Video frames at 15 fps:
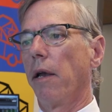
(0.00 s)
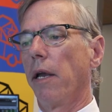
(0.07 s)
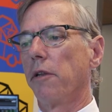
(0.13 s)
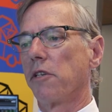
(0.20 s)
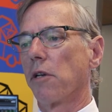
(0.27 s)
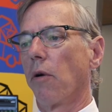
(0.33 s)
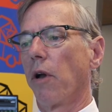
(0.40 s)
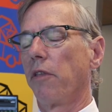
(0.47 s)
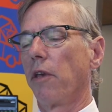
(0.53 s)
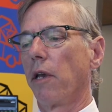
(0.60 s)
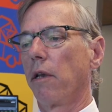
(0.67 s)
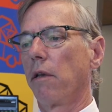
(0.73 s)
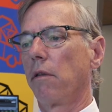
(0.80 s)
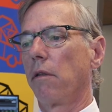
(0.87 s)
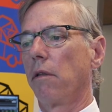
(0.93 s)
And so I
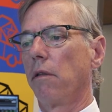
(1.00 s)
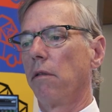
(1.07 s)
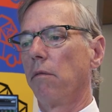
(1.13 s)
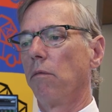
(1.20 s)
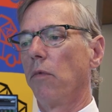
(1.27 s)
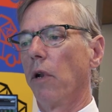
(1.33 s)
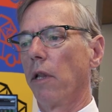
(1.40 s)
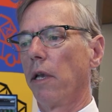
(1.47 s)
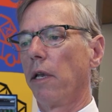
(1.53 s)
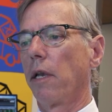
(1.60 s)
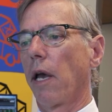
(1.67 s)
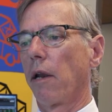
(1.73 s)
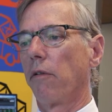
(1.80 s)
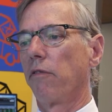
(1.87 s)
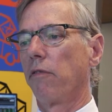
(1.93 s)
think really
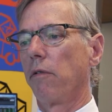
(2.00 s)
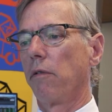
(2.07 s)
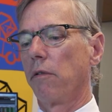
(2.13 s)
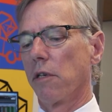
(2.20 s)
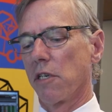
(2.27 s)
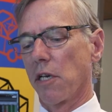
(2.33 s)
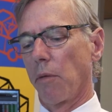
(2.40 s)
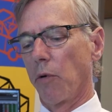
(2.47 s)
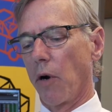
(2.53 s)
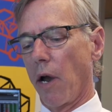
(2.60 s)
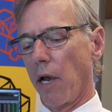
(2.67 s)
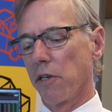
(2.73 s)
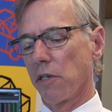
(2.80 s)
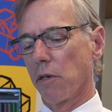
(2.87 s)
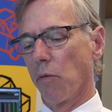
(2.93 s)
kind of to
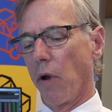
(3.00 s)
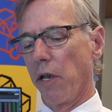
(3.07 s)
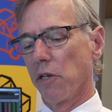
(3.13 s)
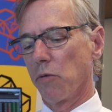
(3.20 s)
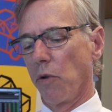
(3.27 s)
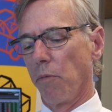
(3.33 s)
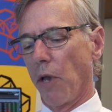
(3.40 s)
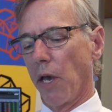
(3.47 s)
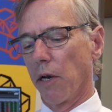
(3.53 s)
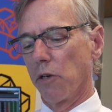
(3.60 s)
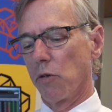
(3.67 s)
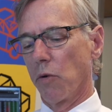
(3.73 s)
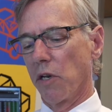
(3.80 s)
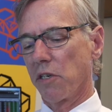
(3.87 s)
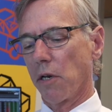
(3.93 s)
summarize, the ways we
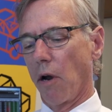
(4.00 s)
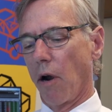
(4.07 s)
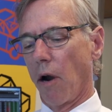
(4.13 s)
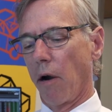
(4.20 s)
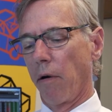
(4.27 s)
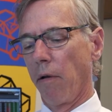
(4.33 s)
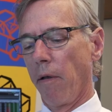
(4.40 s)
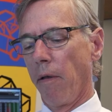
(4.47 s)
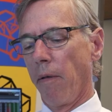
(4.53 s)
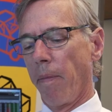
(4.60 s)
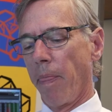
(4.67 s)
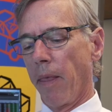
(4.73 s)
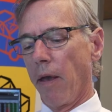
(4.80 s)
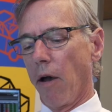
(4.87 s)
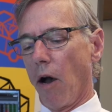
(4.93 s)
manage risk are
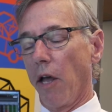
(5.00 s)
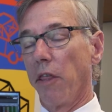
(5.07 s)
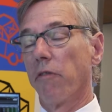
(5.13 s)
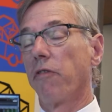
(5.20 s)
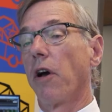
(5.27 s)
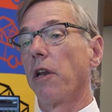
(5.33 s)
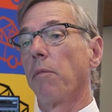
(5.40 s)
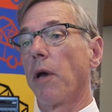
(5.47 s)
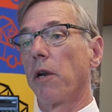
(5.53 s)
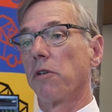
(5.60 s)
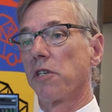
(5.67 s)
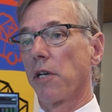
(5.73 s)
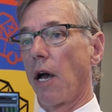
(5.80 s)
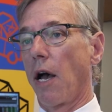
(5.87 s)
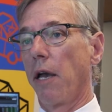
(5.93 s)
on the fundamental
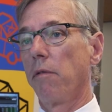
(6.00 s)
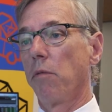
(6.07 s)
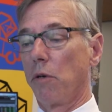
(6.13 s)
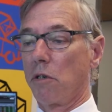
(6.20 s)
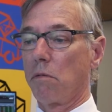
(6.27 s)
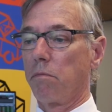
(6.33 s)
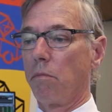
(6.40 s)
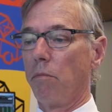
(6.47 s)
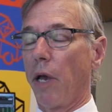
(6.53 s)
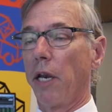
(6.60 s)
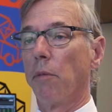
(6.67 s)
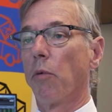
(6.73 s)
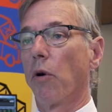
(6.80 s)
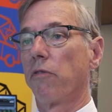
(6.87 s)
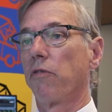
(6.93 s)
side, which
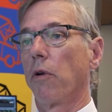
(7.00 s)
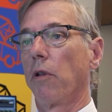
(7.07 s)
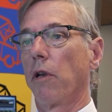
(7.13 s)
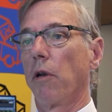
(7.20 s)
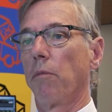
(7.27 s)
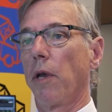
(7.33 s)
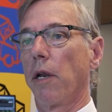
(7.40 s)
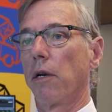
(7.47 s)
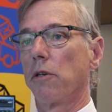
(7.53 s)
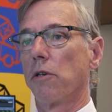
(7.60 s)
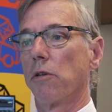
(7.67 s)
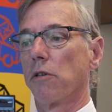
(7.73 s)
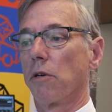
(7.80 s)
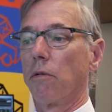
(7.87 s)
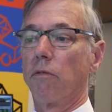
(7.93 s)
many portfolio
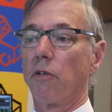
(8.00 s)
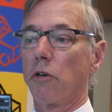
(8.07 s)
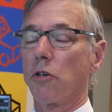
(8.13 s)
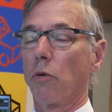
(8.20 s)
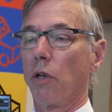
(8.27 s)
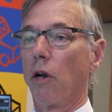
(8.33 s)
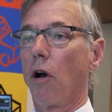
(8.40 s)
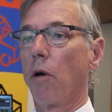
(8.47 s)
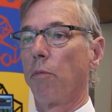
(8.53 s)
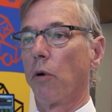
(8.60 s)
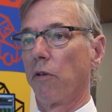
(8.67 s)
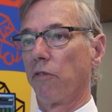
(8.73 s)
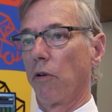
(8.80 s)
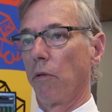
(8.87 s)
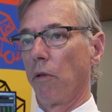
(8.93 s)
managers, or virtually all
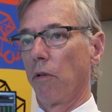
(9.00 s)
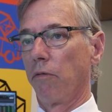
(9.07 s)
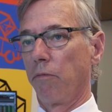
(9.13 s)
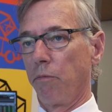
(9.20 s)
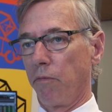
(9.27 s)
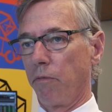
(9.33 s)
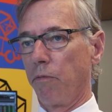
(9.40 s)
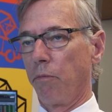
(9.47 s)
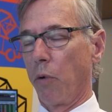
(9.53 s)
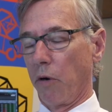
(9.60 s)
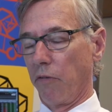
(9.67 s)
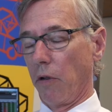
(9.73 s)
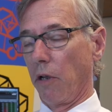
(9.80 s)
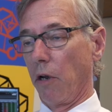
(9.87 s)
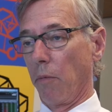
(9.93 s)

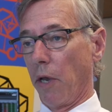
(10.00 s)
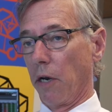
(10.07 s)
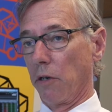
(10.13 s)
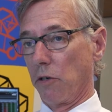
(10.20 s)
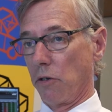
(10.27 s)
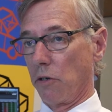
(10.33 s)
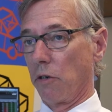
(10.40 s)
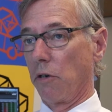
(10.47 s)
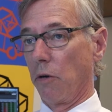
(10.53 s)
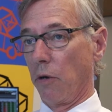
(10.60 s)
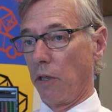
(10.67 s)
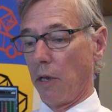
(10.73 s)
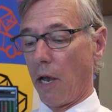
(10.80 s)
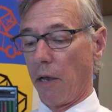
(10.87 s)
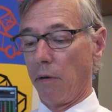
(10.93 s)
portfolio managers, are
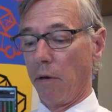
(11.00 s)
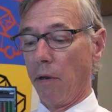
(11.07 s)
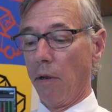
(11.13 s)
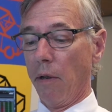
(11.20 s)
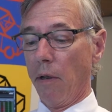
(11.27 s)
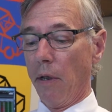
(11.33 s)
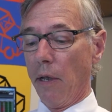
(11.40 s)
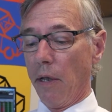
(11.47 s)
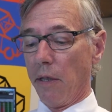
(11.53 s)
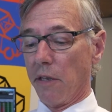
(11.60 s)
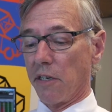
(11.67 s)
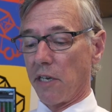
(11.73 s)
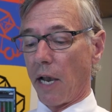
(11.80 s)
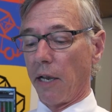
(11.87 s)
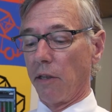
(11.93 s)
doing that.
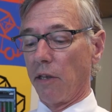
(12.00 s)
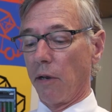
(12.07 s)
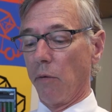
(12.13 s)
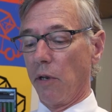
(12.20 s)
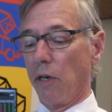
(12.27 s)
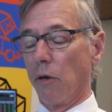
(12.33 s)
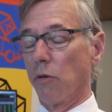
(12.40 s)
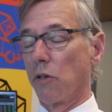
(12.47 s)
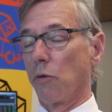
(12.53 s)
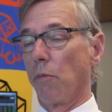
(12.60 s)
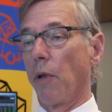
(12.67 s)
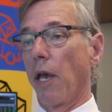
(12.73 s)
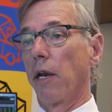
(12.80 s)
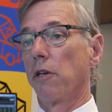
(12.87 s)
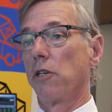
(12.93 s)
The second thing we do is we
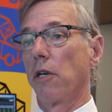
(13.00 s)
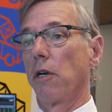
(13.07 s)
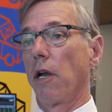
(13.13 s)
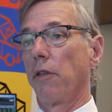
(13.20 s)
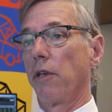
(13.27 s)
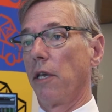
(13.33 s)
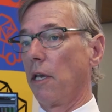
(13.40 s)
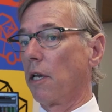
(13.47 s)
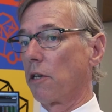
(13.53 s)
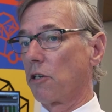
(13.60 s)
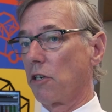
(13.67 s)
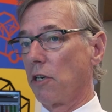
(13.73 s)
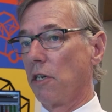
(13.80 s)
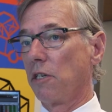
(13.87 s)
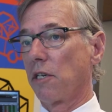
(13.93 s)
manage it on the
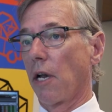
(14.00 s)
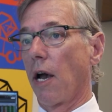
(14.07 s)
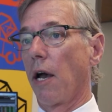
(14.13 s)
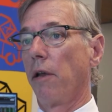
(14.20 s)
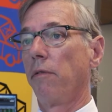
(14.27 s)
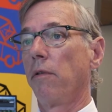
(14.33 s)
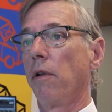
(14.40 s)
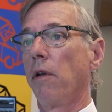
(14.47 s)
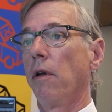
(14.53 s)
ESG side,